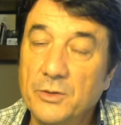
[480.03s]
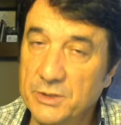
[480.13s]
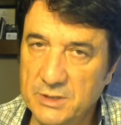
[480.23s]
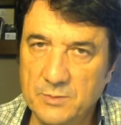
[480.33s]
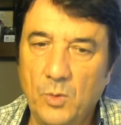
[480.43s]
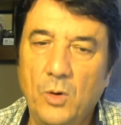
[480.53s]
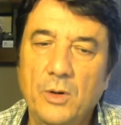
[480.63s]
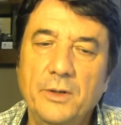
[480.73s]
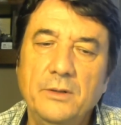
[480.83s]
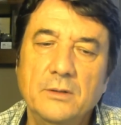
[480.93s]
a
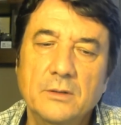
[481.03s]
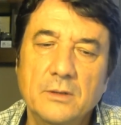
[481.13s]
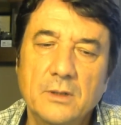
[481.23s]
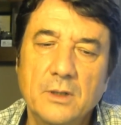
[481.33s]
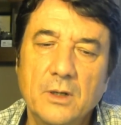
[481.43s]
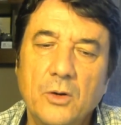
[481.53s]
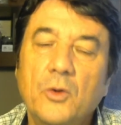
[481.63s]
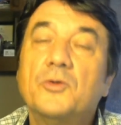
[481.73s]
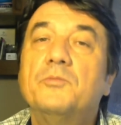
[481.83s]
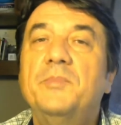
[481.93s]
smaller
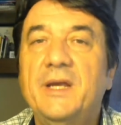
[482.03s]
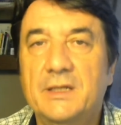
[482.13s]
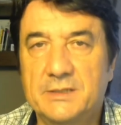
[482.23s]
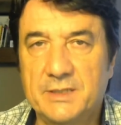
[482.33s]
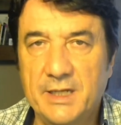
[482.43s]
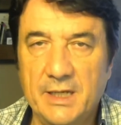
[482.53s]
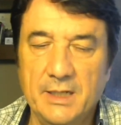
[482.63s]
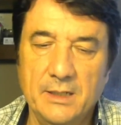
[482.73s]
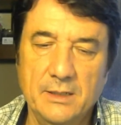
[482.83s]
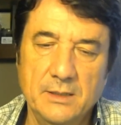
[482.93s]
or bigger
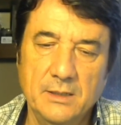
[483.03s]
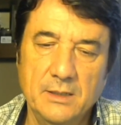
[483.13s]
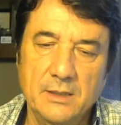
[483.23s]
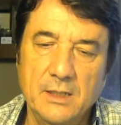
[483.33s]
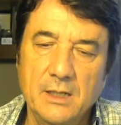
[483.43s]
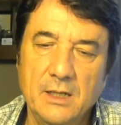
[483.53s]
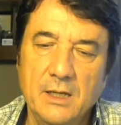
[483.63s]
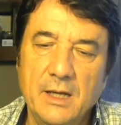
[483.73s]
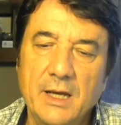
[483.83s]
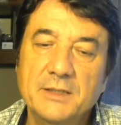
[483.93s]
scale,
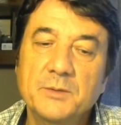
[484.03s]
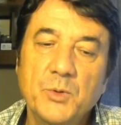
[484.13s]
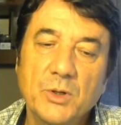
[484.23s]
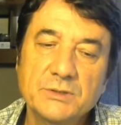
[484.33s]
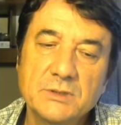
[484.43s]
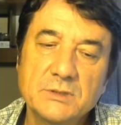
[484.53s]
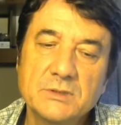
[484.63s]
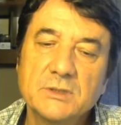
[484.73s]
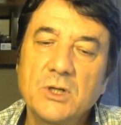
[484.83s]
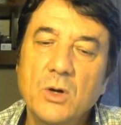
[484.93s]
and the process
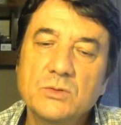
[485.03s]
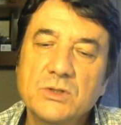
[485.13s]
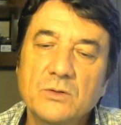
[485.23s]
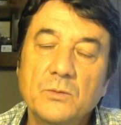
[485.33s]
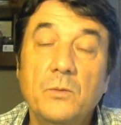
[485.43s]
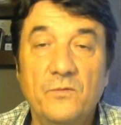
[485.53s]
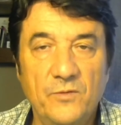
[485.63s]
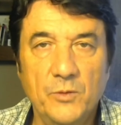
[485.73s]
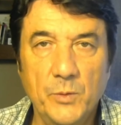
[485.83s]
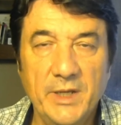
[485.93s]
goes on
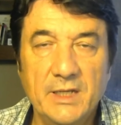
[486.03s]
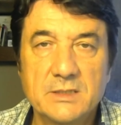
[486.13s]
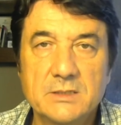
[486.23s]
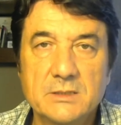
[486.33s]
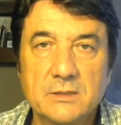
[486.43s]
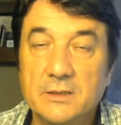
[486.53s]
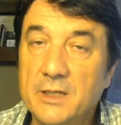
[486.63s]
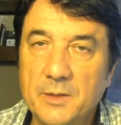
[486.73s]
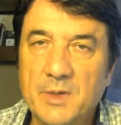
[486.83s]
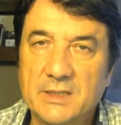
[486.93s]
for weeks
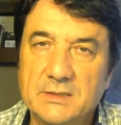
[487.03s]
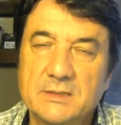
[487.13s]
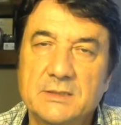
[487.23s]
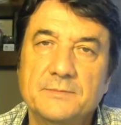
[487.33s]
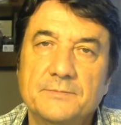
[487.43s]
and months.